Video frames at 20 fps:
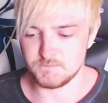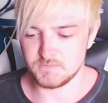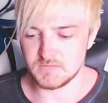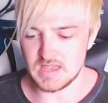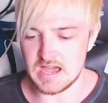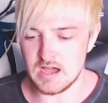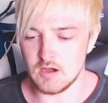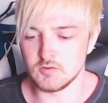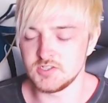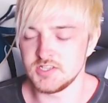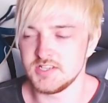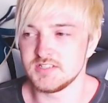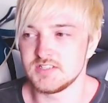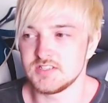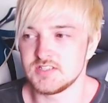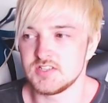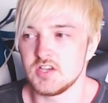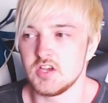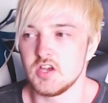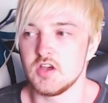you
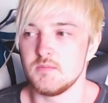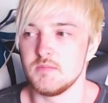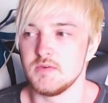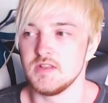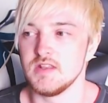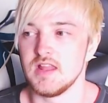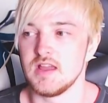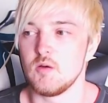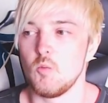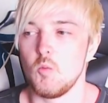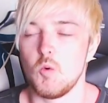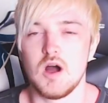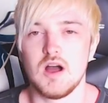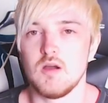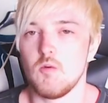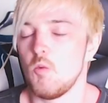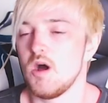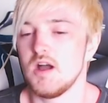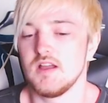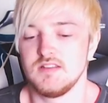determine, like,
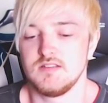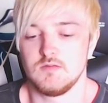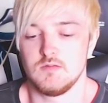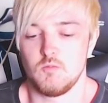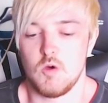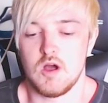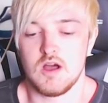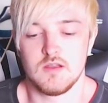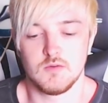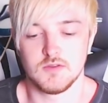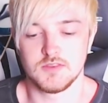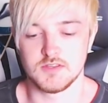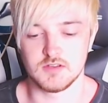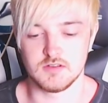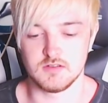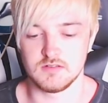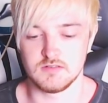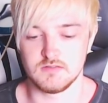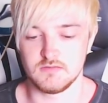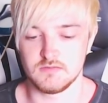why
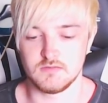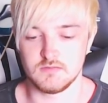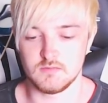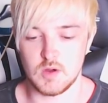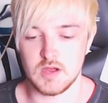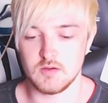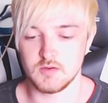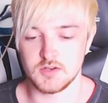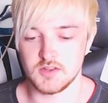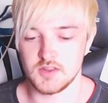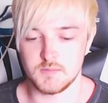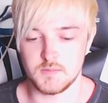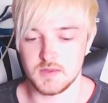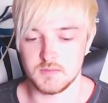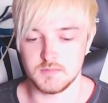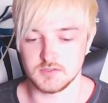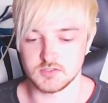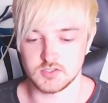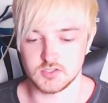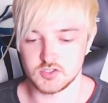would other
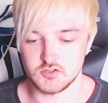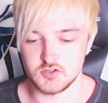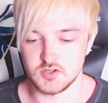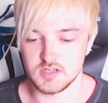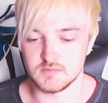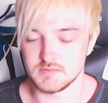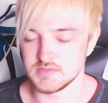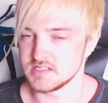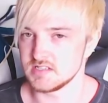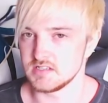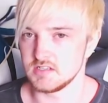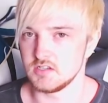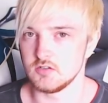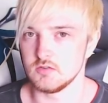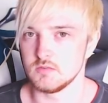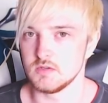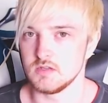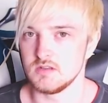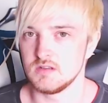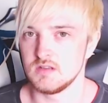people just treat him as
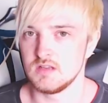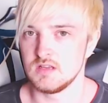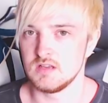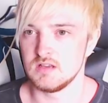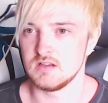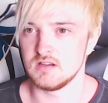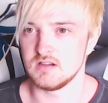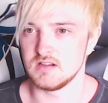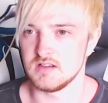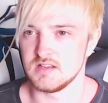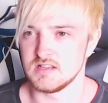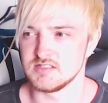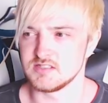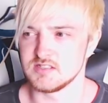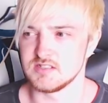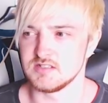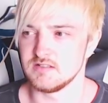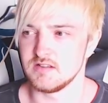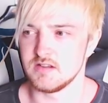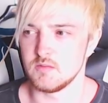inhuman? Is
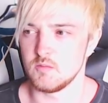it